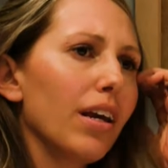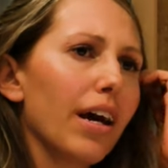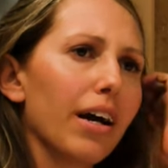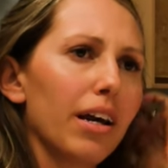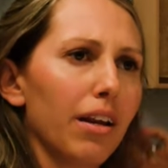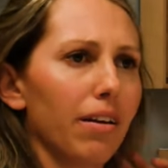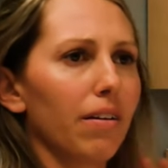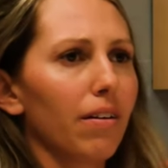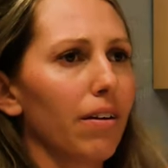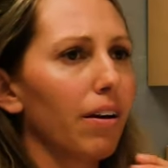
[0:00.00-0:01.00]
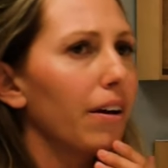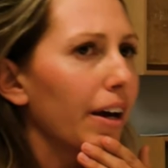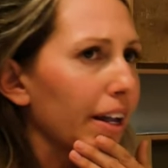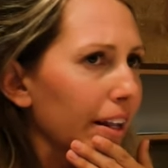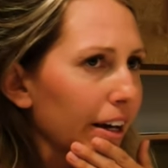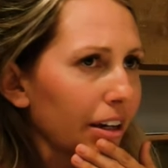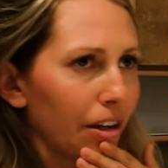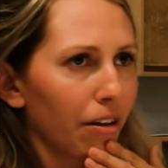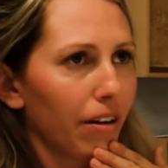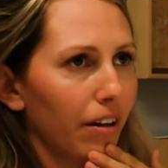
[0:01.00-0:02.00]
Yeah. And and, that. and that
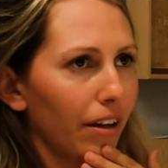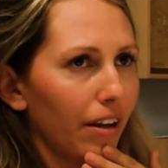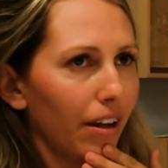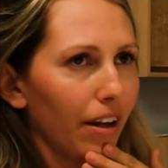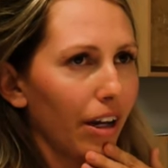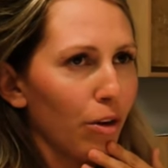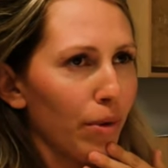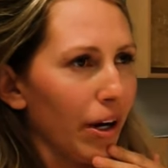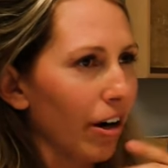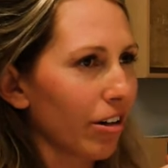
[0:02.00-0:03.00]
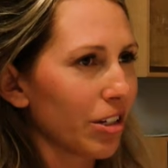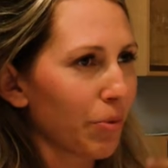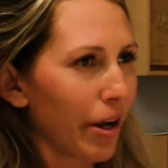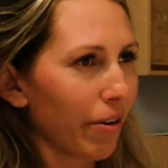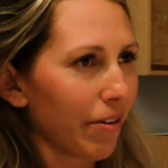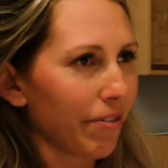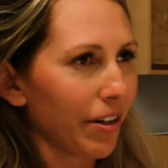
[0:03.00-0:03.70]
can, it can be hard to swallow at